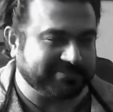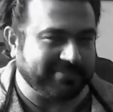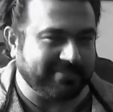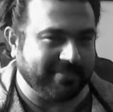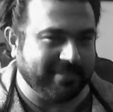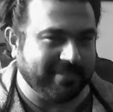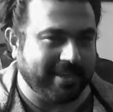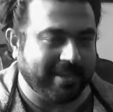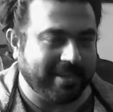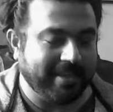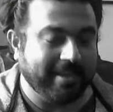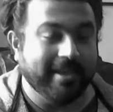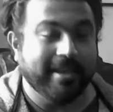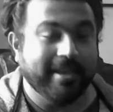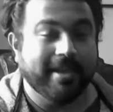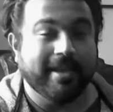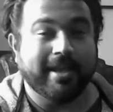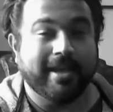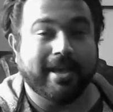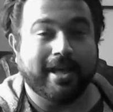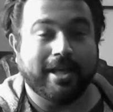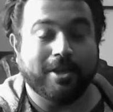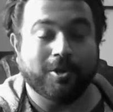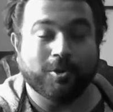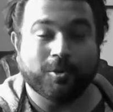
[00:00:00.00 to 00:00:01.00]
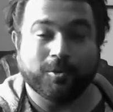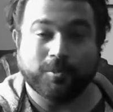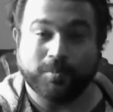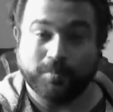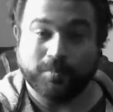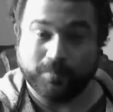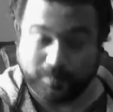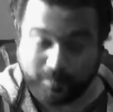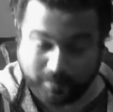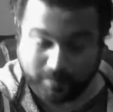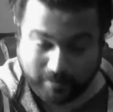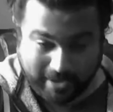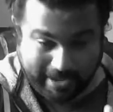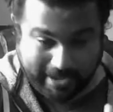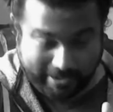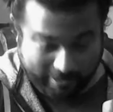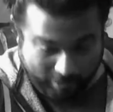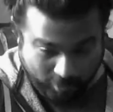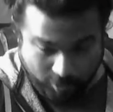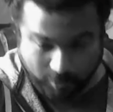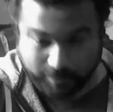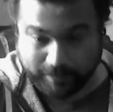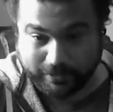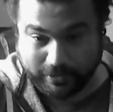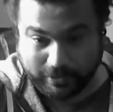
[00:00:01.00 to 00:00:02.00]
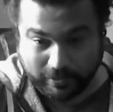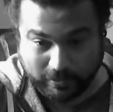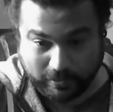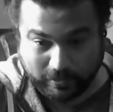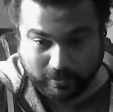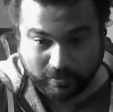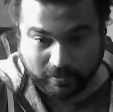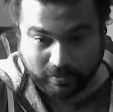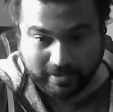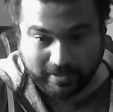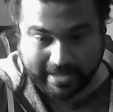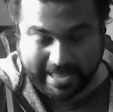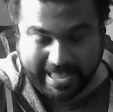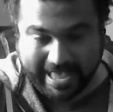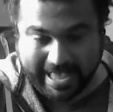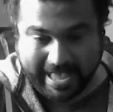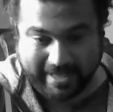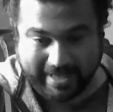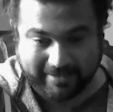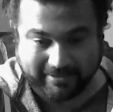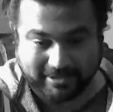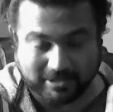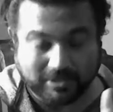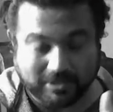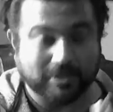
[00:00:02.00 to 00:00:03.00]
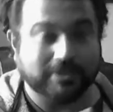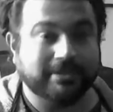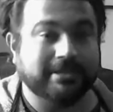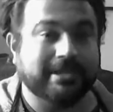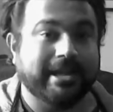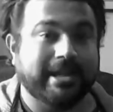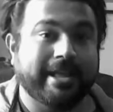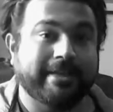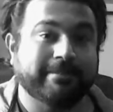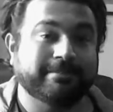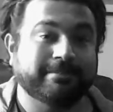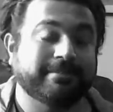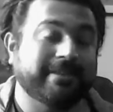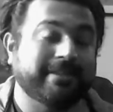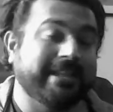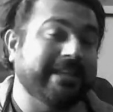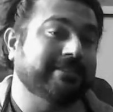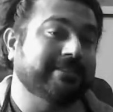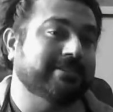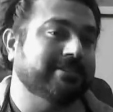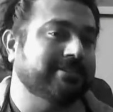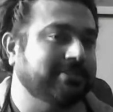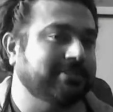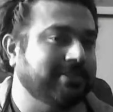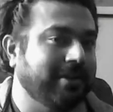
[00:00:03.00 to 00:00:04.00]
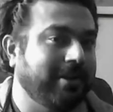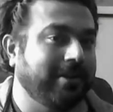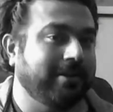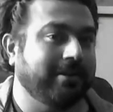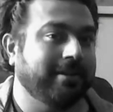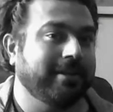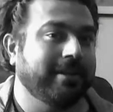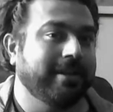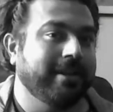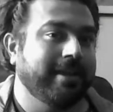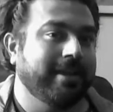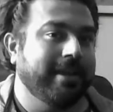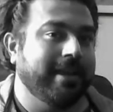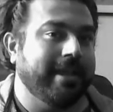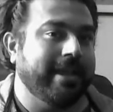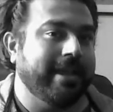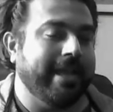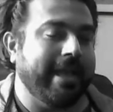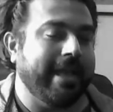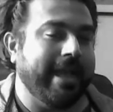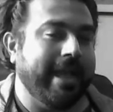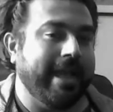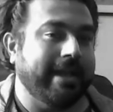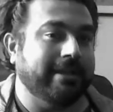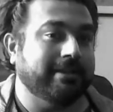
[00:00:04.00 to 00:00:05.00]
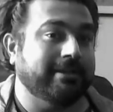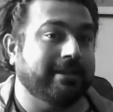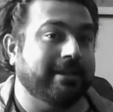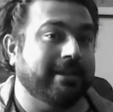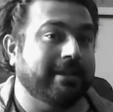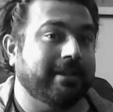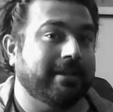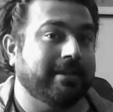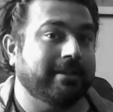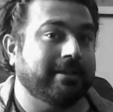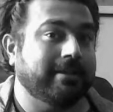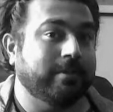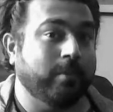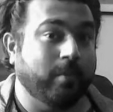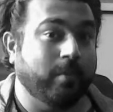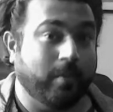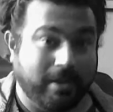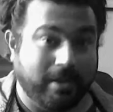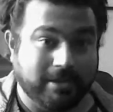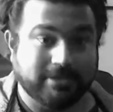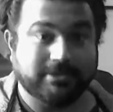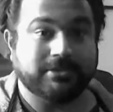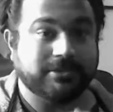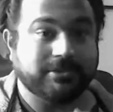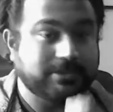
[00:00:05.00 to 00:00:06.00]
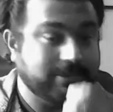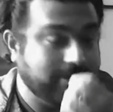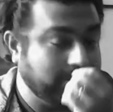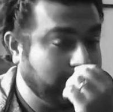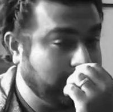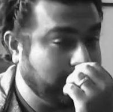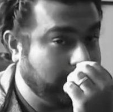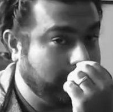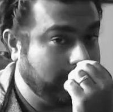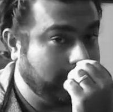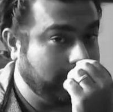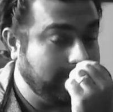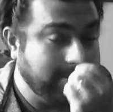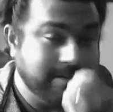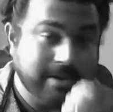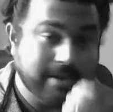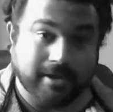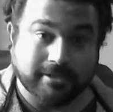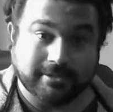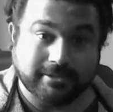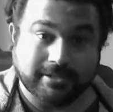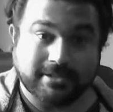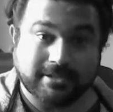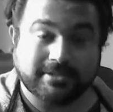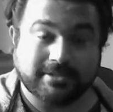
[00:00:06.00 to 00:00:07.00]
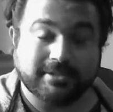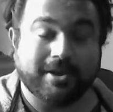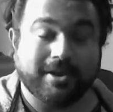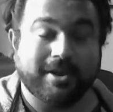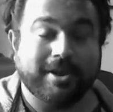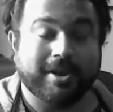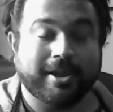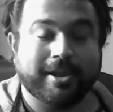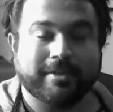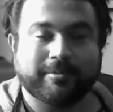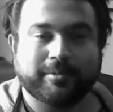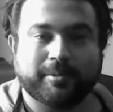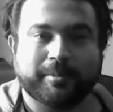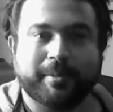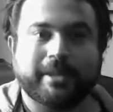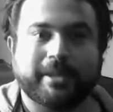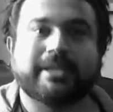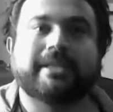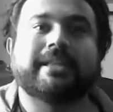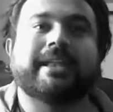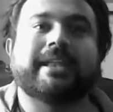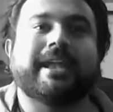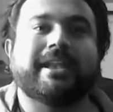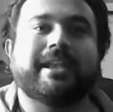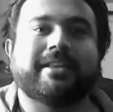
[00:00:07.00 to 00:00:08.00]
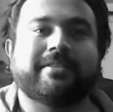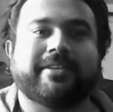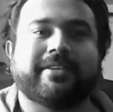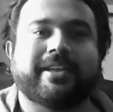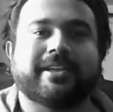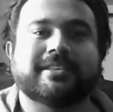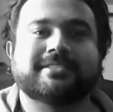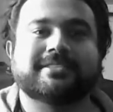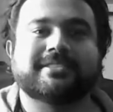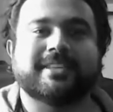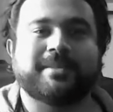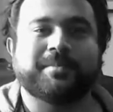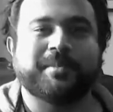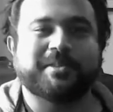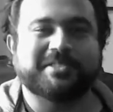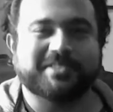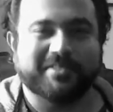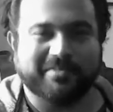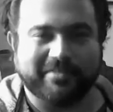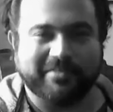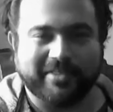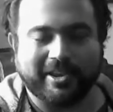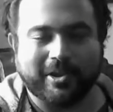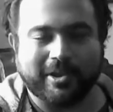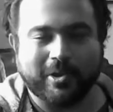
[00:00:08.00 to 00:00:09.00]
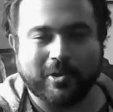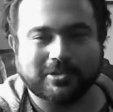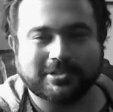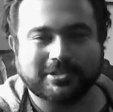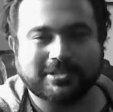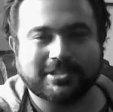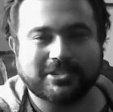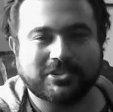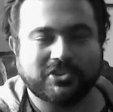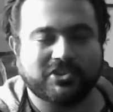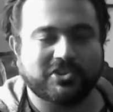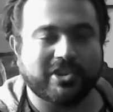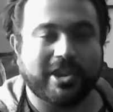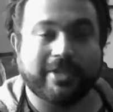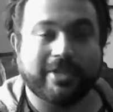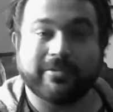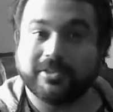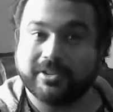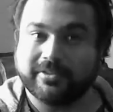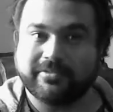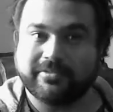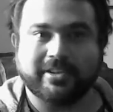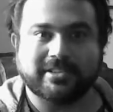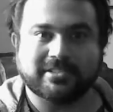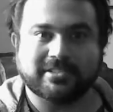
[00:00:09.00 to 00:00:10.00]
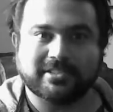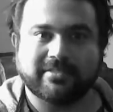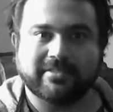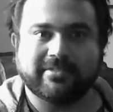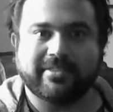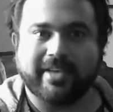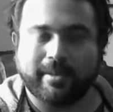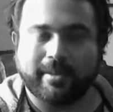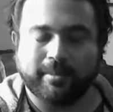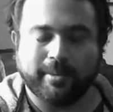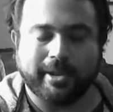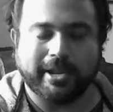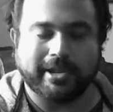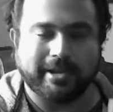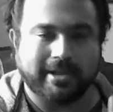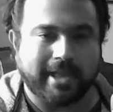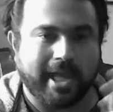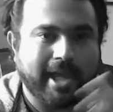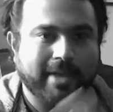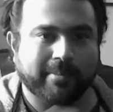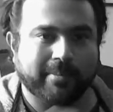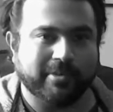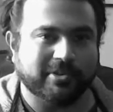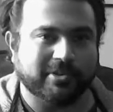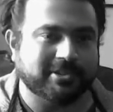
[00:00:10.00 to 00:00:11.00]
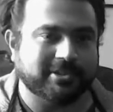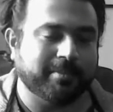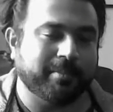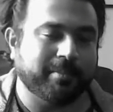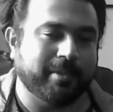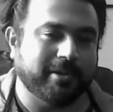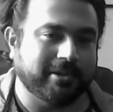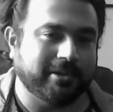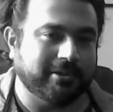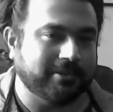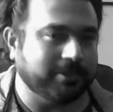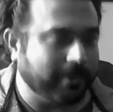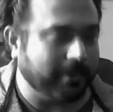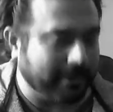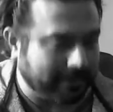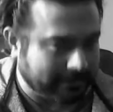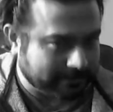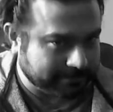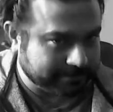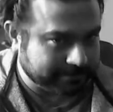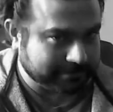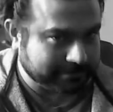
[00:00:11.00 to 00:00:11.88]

Okay. I hope you have a good time playing the song. And once you learn the song, it would be great if you can send me some videos, share with your friends and family, and tag Music Pandit to it.